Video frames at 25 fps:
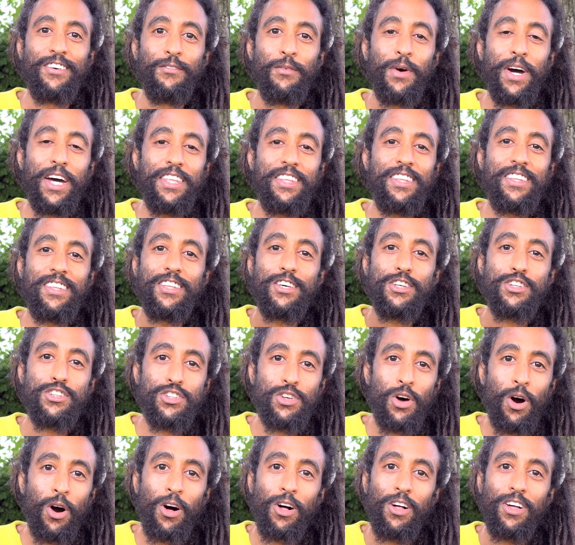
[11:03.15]
When the
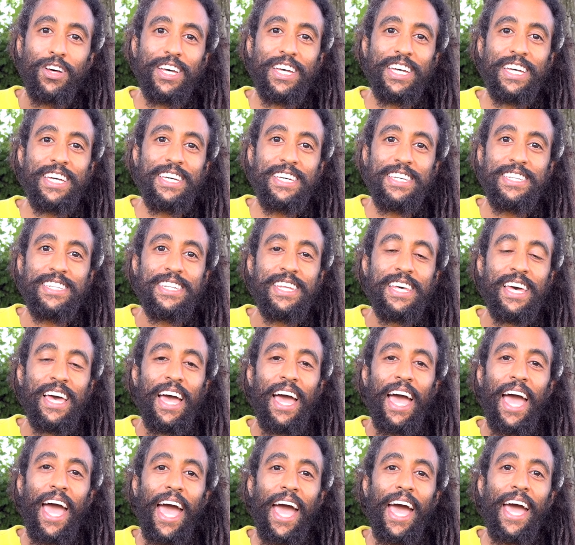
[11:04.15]
soul is
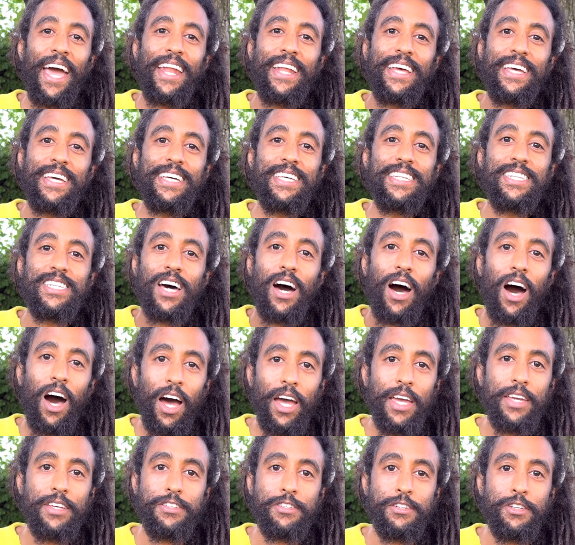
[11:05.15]
at its
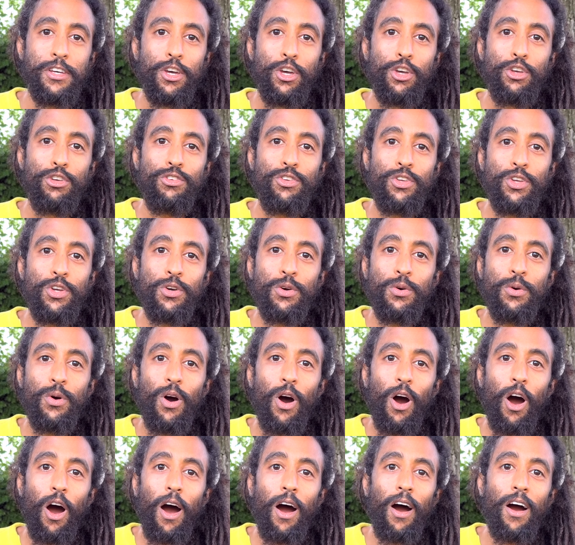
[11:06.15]
height, you
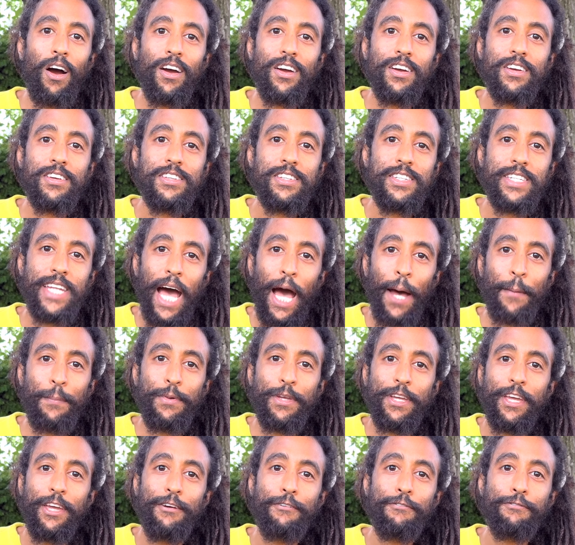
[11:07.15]
are
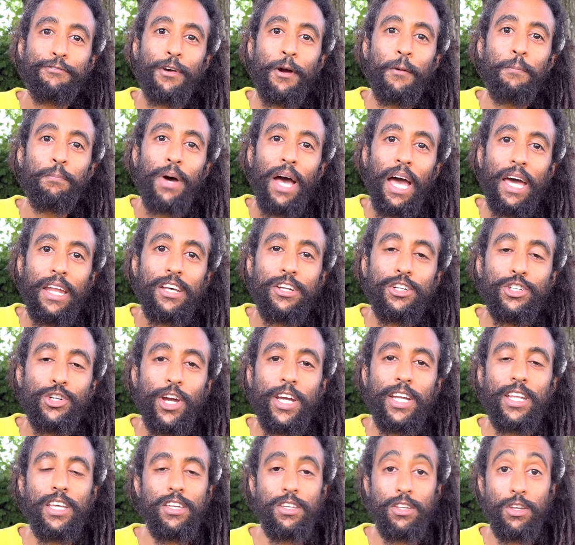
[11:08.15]
stopping it from
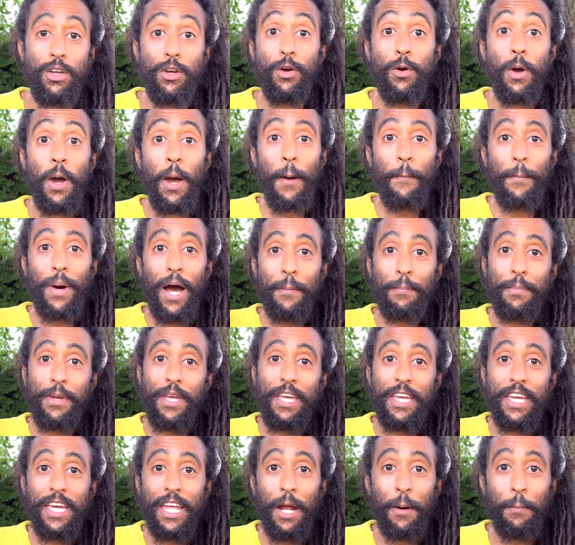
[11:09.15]
penetrating you by
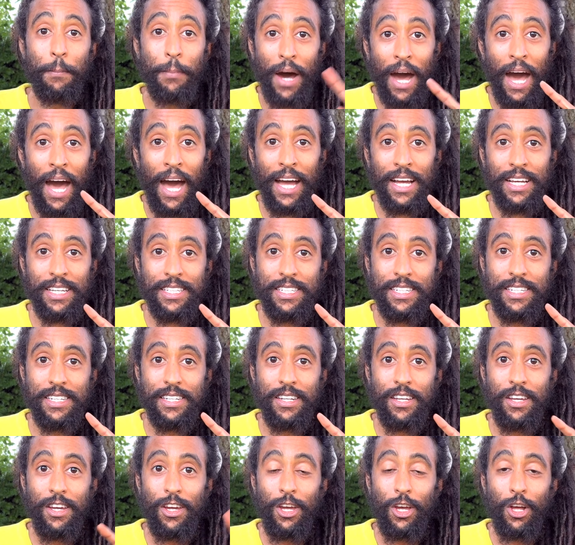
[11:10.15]
being in a box,
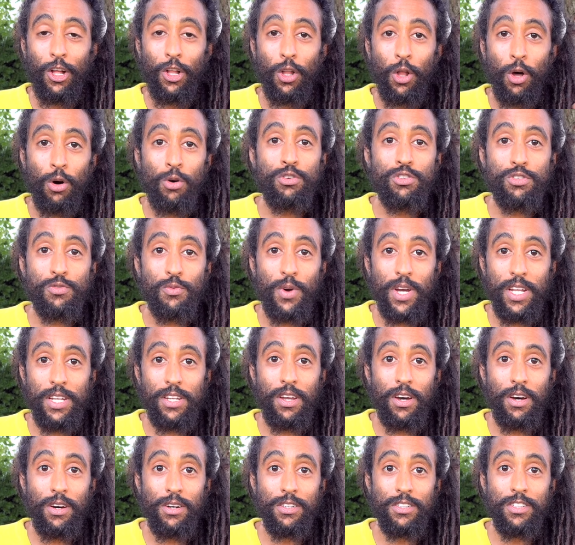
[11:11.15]
closed
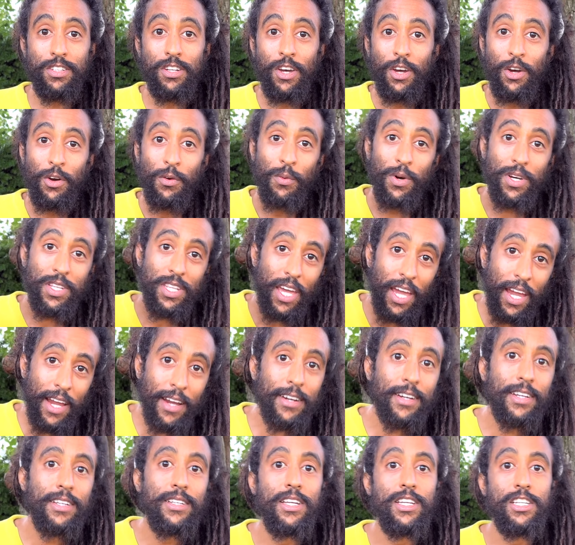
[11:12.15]
windows with
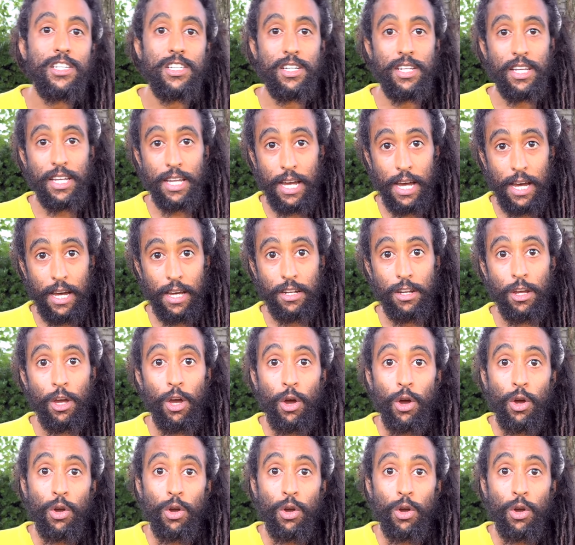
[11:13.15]
air conditioning on.